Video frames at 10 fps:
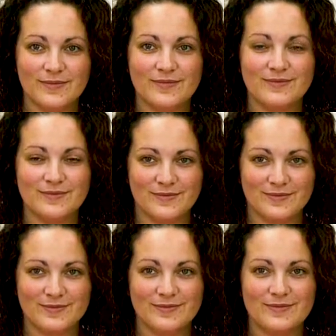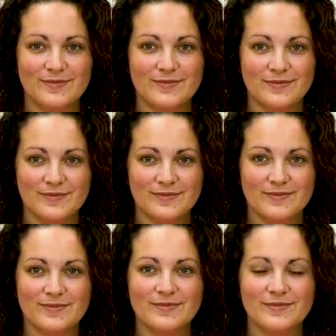
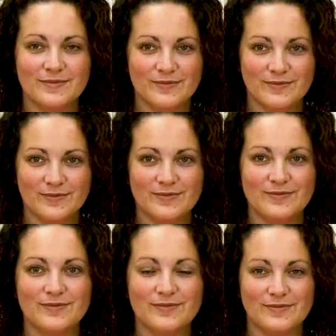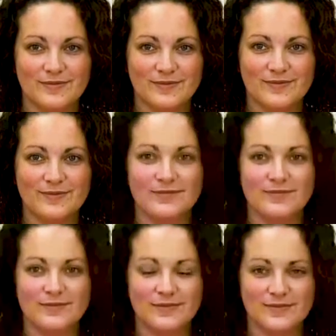
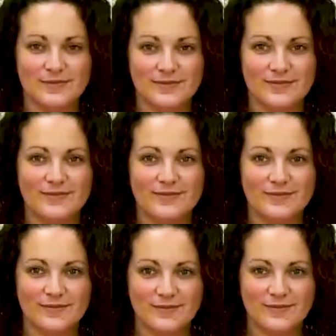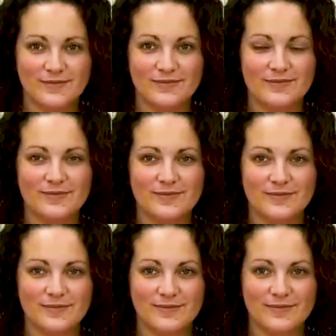
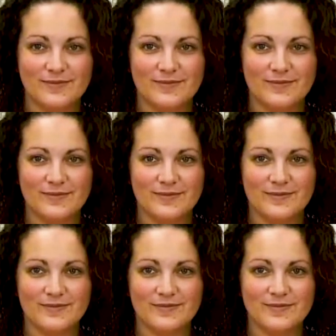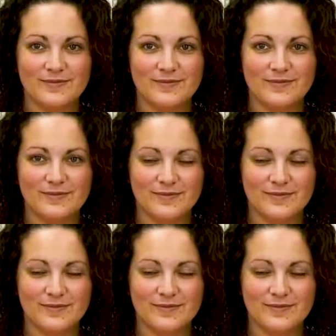This person isn't speaking.